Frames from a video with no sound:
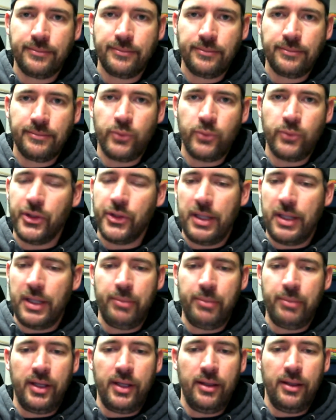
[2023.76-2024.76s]
whether that
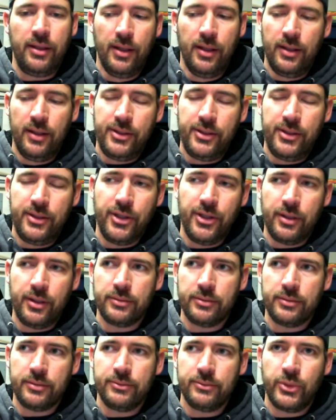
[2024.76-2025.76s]
be your,
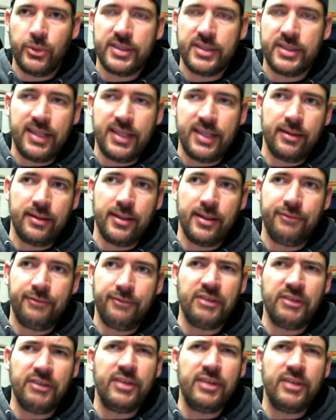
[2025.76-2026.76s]
the
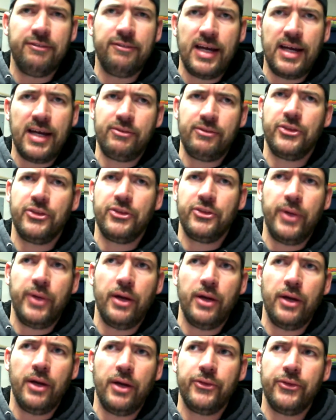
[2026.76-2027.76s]
55 to
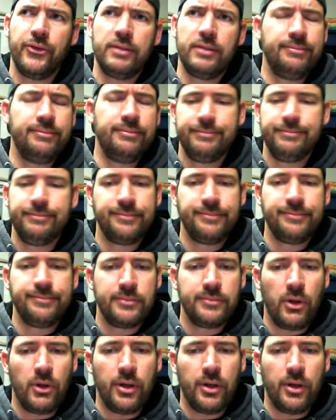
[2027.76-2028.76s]
300
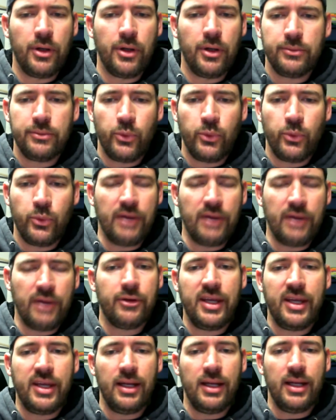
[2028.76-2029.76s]
or whatever
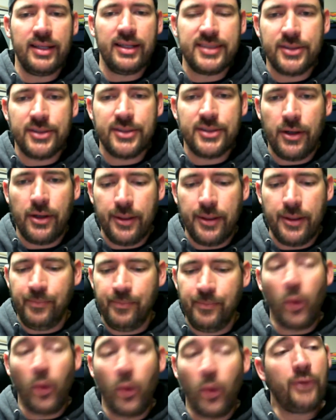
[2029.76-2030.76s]
kit lenses are,
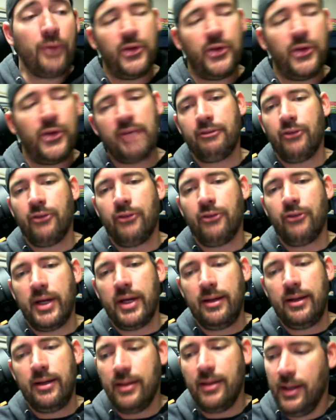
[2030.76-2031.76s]
or if you have a
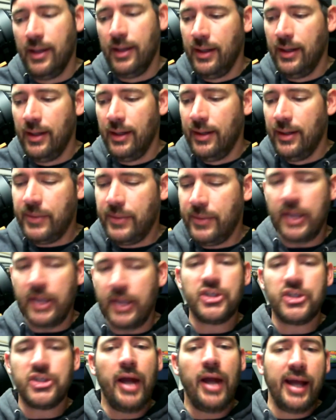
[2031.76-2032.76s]
friend,
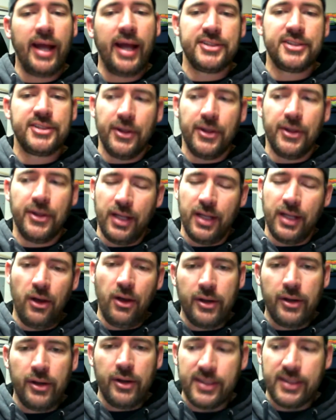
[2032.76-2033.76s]
get your hands on the
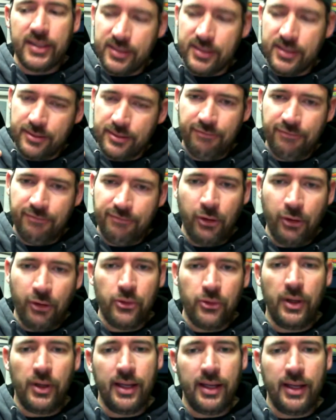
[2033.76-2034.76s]
longest
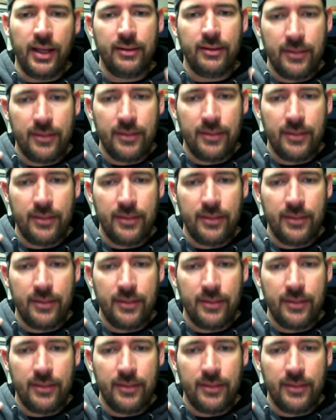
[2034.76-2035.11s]
focal length